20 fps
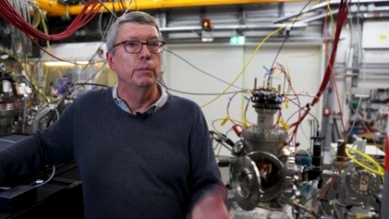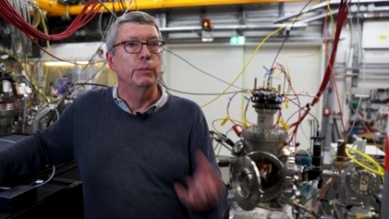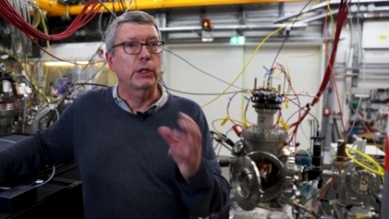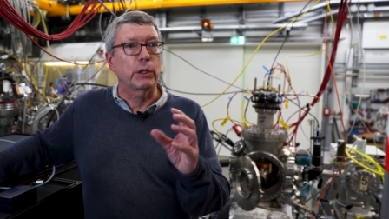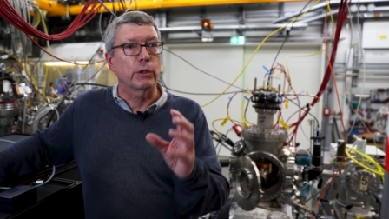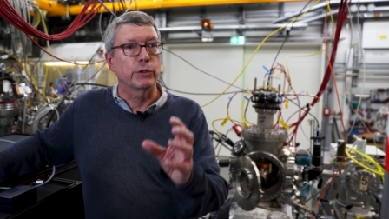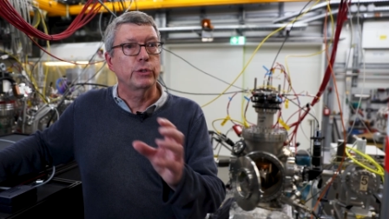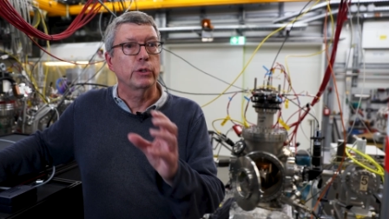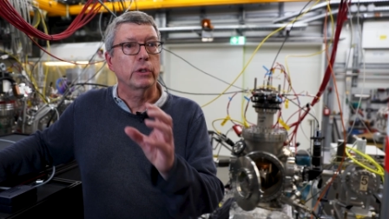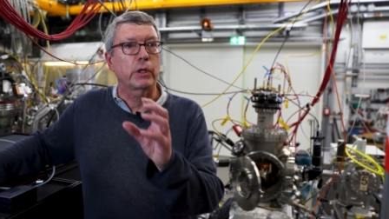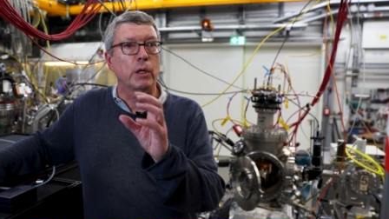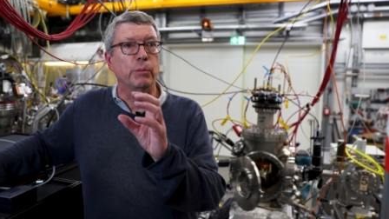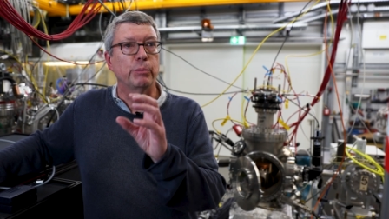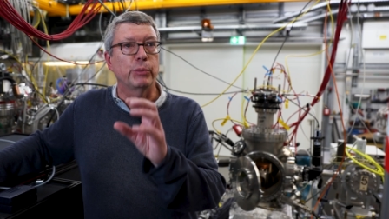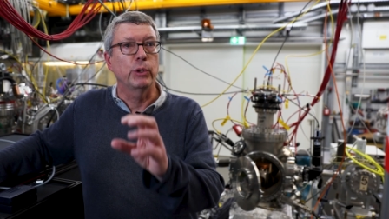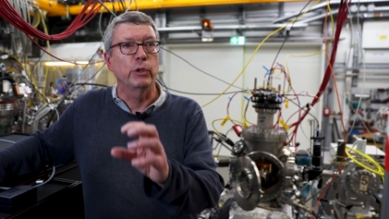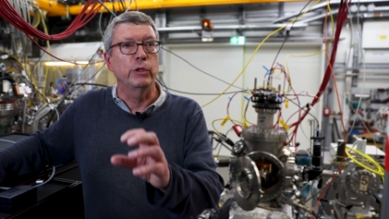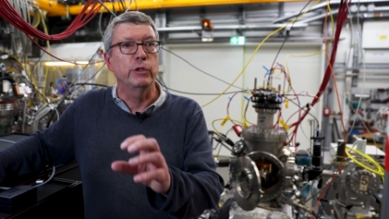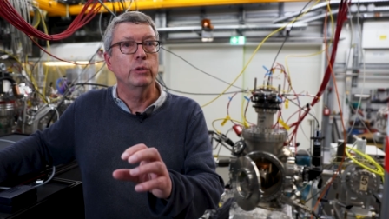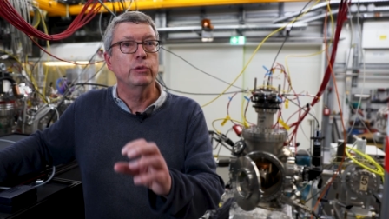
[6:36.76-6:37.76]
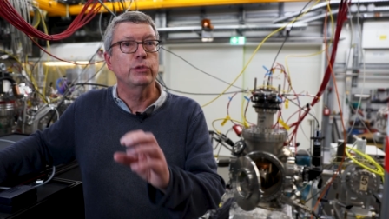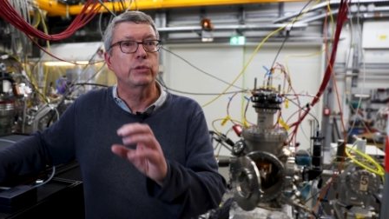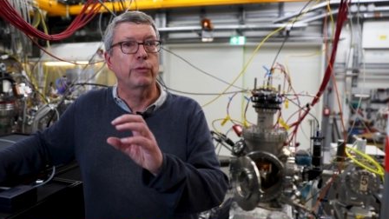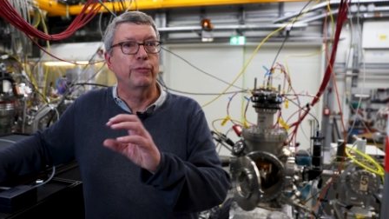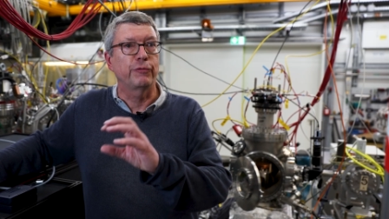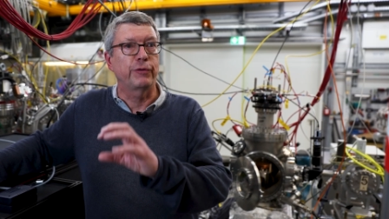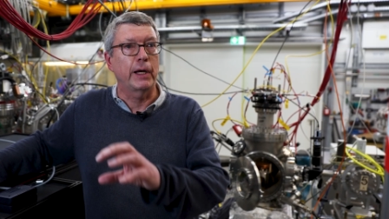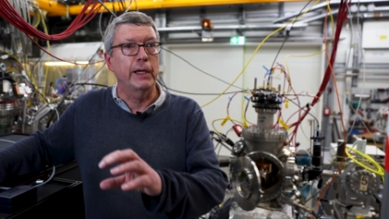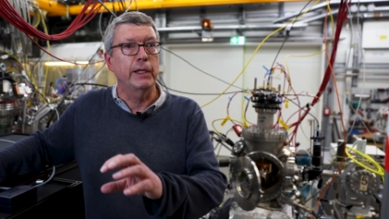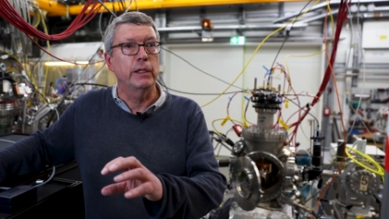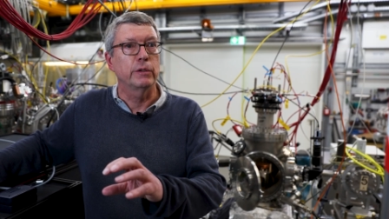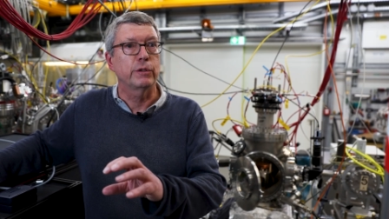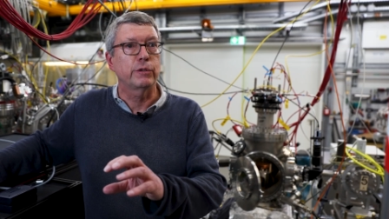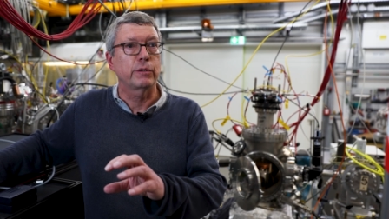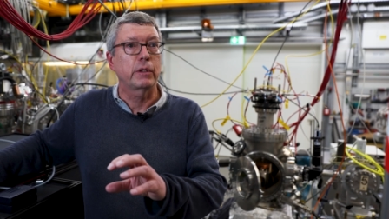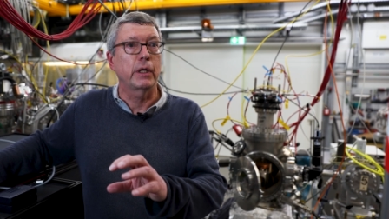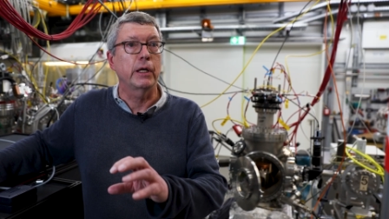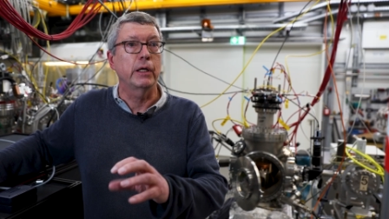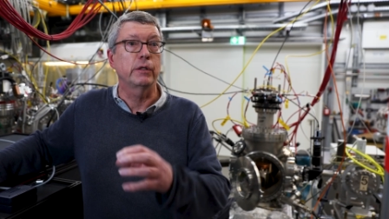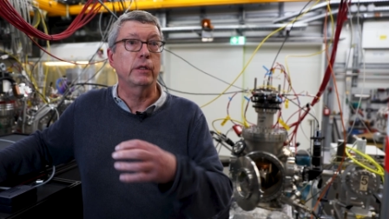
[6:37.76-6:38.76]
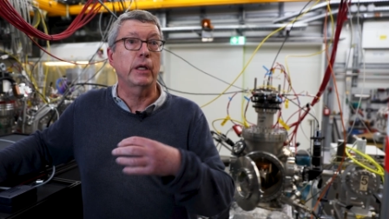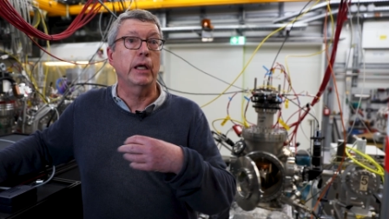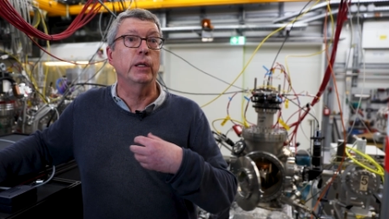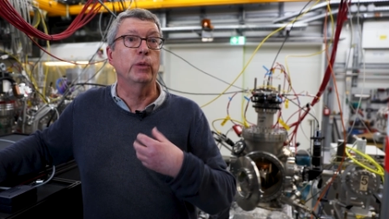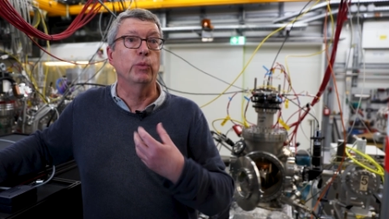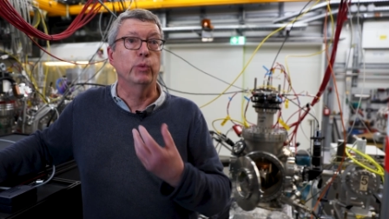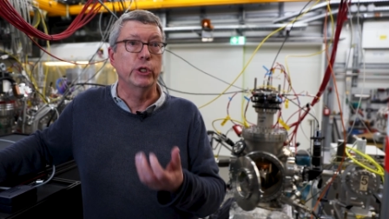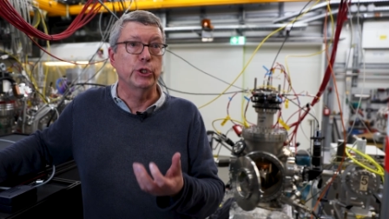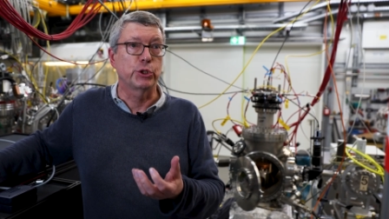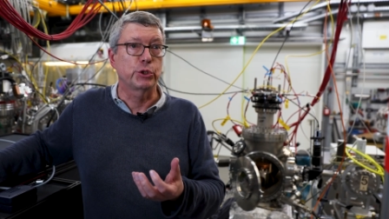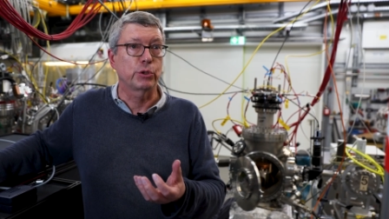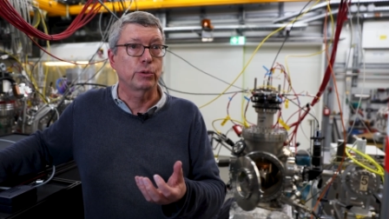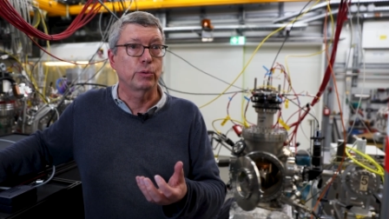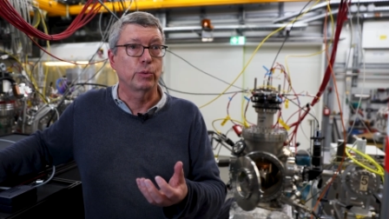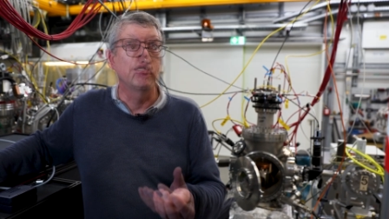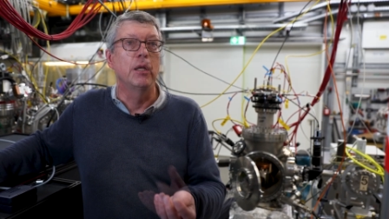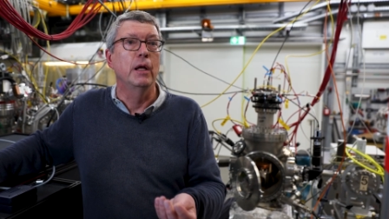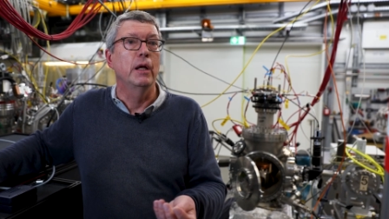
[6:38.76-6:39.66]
because you can produce the final state at wish.